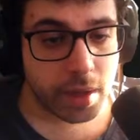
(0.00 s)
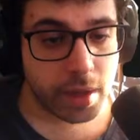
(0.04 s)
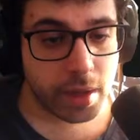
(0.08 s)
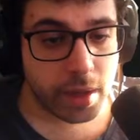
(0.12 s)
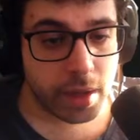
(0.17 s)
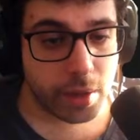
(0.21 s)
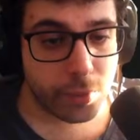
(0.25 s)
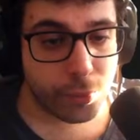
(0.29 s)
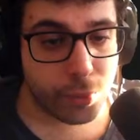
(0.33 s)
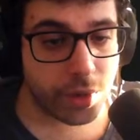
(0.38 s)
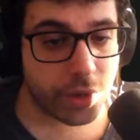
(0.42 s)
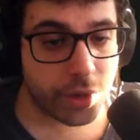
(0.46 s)

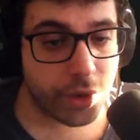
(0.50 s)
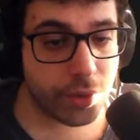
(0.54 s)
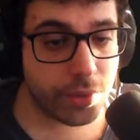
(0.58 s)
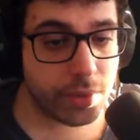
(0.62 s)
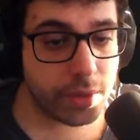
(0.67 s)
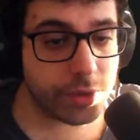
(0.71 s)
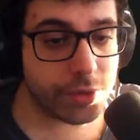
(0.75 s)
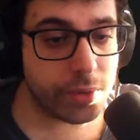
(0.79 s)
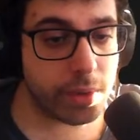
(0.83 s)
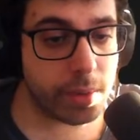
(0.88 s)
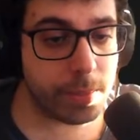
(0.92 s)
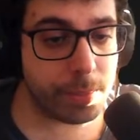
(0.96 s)
We're
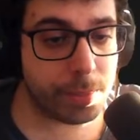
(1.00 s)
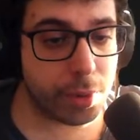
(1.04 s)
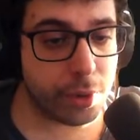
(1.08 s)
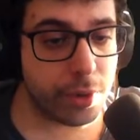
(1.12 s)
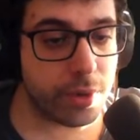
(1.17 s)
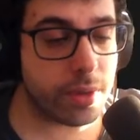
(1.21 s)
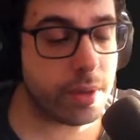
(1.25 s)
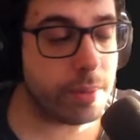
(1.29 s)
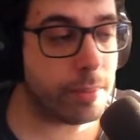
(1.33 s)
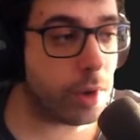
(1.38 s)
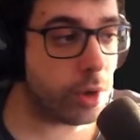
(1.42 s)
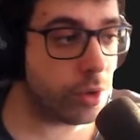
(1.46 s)
going to
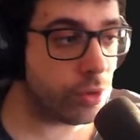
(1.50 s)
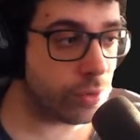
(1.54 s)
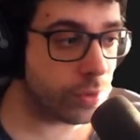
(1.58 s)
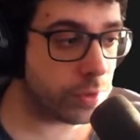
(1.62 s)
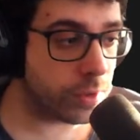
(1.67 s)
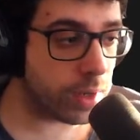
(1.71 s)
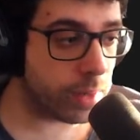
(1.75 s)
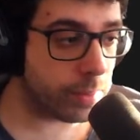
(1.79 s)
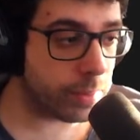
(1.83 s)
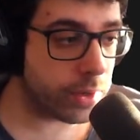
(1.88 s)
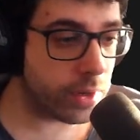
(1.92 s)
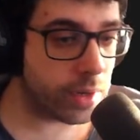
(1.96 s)
import the
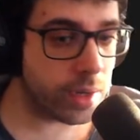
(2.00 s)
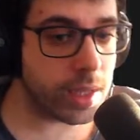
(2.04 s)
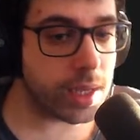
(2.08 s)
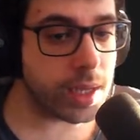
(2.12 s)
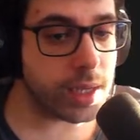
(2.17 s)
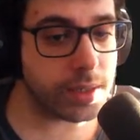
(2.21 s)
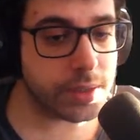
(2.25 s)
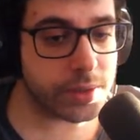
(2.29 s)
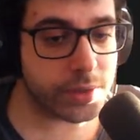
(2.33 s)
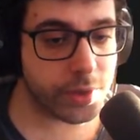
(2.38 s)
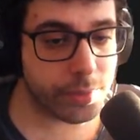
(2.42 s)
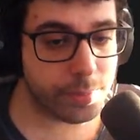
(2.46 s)
modules that I'm going to
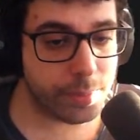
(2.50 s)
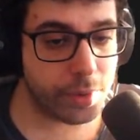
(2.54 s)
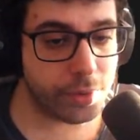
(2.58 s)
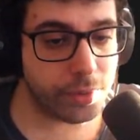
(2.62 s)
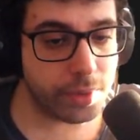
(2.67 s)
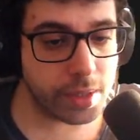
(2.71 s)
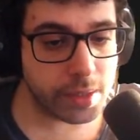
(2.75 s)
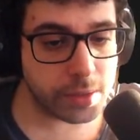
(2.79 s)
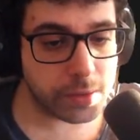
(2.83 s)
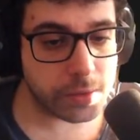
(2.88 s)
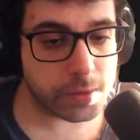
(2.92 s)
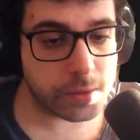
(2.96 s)
need.
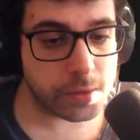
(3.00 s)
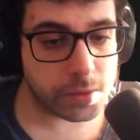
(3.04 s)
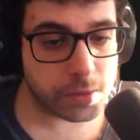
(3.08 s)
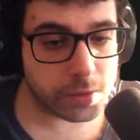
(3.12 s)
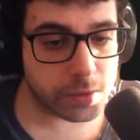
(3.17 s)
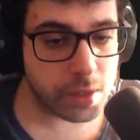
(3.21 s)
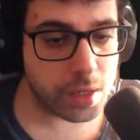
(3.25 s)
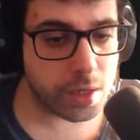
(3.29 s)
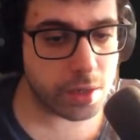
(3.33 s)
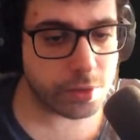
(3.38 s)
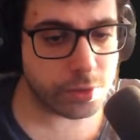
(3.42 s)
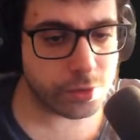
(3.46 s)
Components,
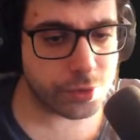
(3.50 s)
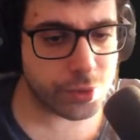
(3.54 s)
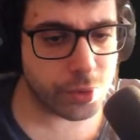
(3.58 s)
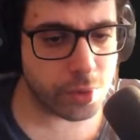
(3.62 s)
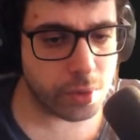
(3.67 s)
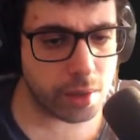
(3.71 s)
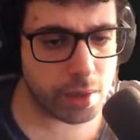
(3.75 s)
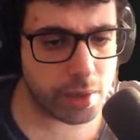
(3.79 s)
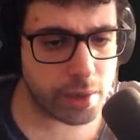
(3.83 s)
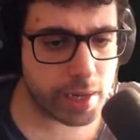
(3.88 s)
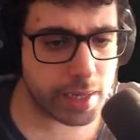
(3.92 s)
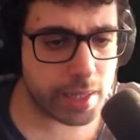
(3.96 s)
scene
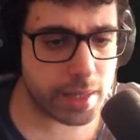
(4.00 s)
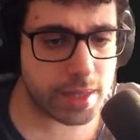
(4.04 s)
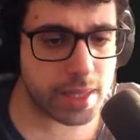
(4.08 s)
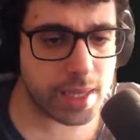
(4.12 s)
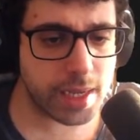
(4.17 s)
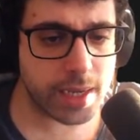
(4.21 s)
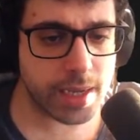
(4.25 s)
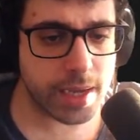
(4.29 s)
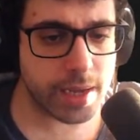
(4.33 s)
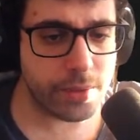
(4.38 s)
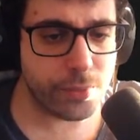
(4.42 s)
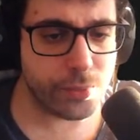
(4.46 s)
controller, I
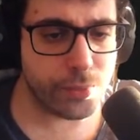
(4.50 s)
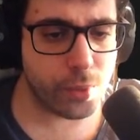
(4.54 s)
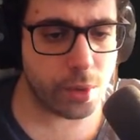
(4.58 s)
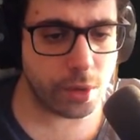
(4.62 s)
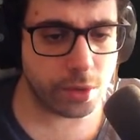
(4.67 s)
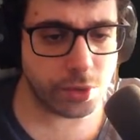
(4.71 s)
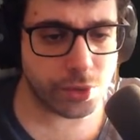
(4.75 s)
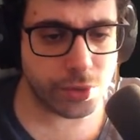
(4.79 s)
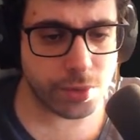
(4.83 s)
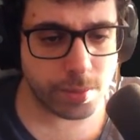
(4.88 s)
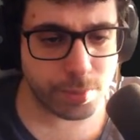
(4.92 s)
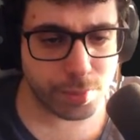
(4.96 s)
think I
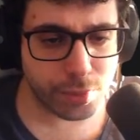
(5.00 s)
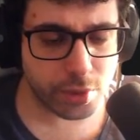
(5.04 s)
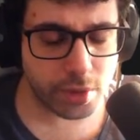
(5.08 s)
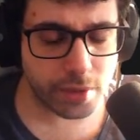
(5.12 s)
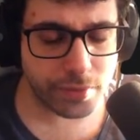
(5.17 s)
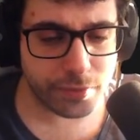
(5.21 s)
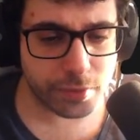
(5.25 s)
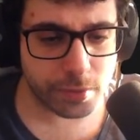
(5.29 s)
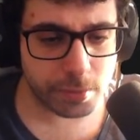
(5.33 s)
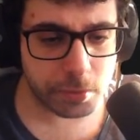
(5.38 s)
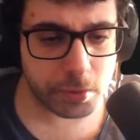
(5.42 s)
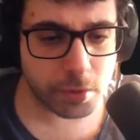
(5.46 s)
want to import
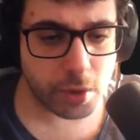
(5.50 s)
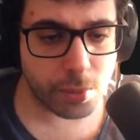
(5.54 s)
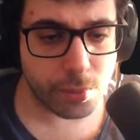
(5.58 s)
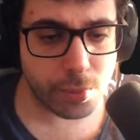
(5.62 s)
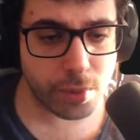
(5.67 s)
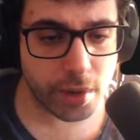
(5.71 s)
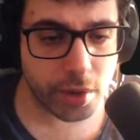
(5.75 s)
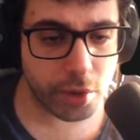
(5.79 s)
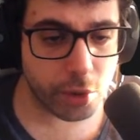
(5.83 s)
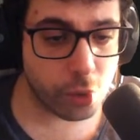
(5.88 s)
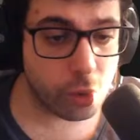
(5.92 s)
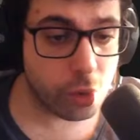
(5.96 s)
it from
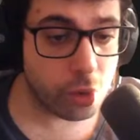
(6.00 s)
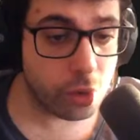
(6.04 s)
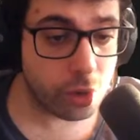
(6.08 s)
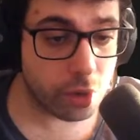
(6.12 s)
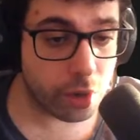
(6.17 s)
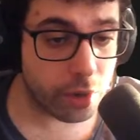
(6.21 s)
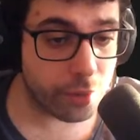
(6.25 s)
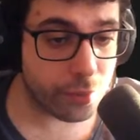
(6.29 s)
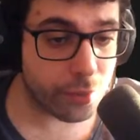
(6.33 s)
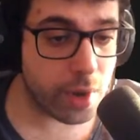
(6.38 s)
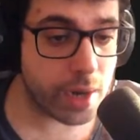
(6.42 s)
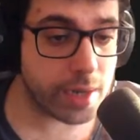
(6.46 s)
somewhere
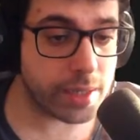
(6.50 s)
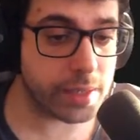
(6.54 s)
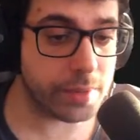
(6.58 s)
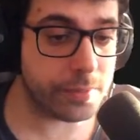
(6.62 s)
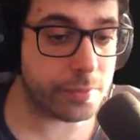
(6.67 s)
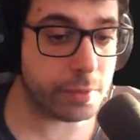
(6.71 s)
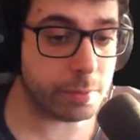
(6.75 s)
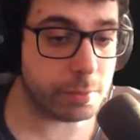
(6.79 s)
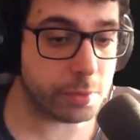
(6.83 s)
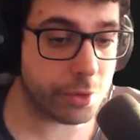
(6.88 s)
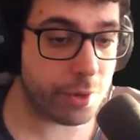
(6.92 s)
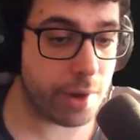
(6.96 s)
or write
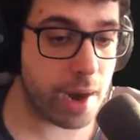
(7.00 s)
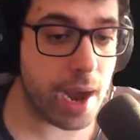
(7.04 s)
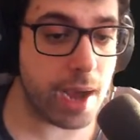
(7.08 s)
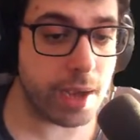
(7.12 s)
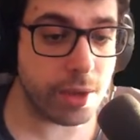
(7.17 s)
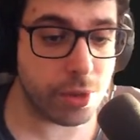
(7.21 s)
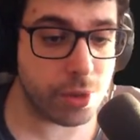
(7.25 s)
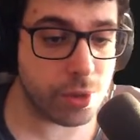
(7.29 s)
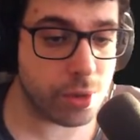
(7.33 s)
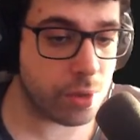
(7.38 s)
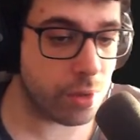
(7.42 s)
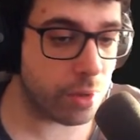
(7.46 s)
it from
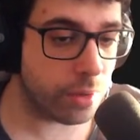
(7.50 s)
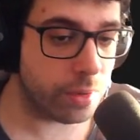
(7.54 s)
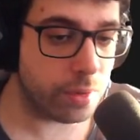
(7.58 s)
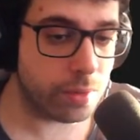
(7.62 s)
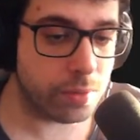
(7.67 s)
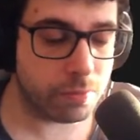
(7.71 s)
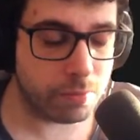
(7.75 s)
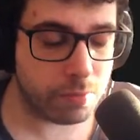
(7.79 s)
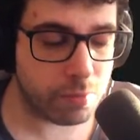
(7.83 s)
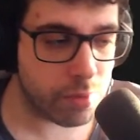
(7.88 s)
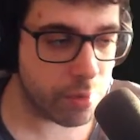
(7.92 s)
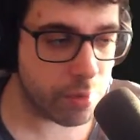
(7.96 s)
scratch.
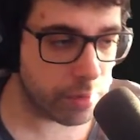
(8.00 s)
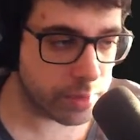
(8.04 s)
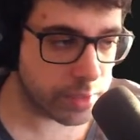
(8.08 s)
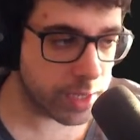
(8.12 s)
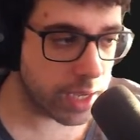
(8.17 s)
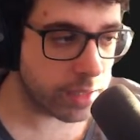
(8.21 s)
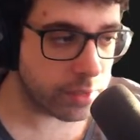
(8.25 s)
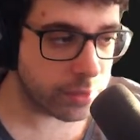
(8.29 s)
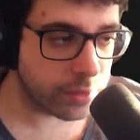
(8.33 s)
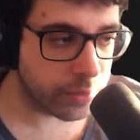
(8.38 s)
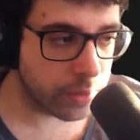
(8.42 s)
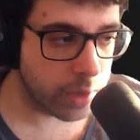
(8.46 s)
Shouldn't
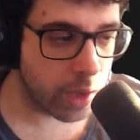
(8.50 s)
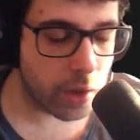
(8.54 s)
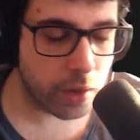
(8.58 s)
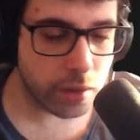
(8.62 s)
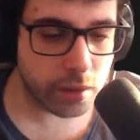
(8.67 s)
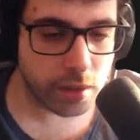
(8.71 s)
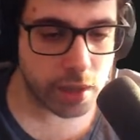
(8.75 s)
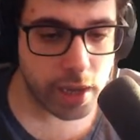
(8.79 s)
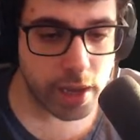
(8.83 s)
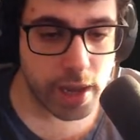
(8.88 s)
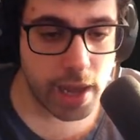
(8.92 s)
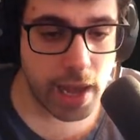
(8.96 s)
take too
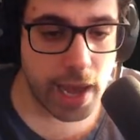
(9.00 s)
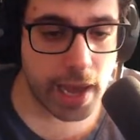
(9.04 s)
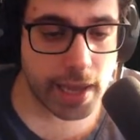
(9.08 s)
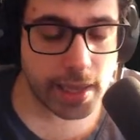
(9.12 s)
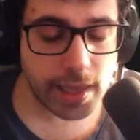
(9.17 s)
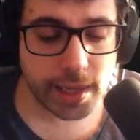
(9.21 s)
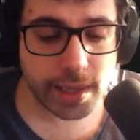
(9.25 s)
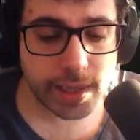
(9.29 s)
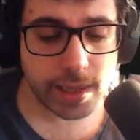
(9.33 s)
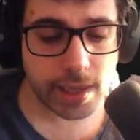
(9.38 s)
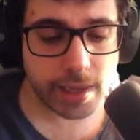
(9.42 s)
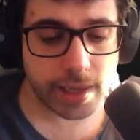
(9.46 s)
long.
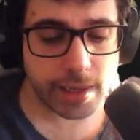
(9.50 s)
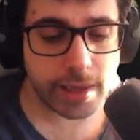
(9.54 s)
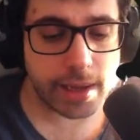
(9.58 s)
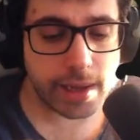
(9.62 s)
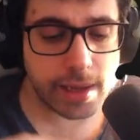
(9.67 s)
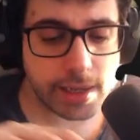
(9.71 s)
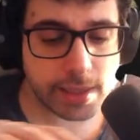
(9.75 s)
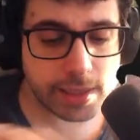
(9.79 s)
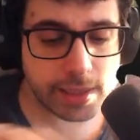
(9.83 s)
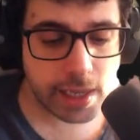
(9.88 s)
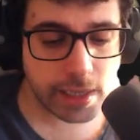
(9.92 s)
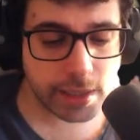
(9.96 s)
I'd like
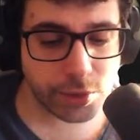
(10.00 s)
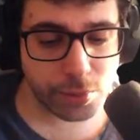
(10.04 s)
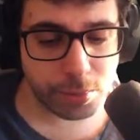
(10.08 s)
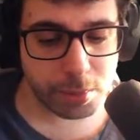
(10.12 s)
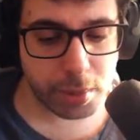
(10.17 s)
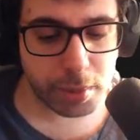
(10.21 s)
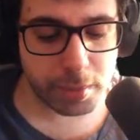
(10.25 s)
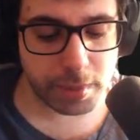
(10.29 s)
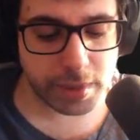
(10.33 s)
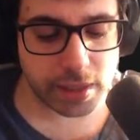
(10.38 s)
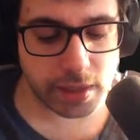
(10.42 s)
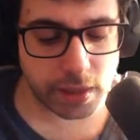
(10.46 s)
to
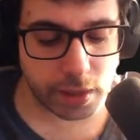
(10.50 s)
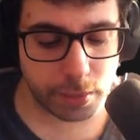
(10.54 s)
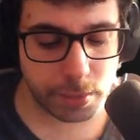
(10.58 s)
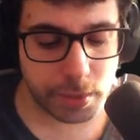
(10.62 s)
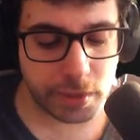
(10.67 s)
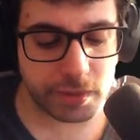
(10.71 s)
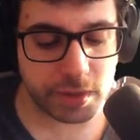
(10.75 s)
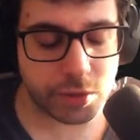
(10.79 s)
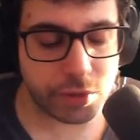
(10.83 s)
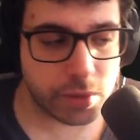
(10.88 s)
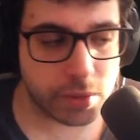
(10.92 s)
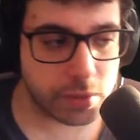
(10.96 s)
implement a little
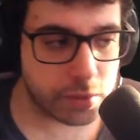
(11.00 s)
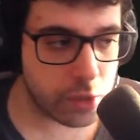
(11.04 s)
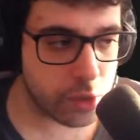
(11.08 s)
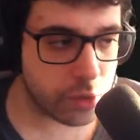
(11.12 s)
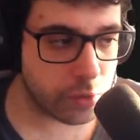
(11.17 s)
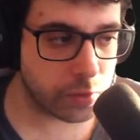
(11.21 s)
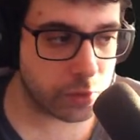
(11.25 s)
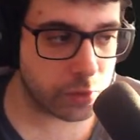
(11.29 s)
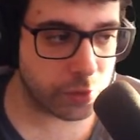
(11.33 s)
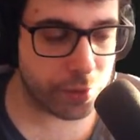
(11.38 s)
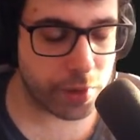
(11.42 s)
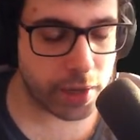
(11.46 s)
bit of a
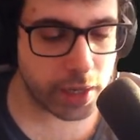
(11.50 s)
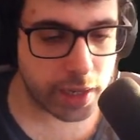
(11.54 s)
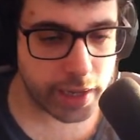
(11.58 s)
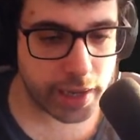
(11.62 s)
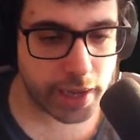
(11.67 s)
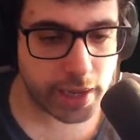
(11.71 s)
transition screen.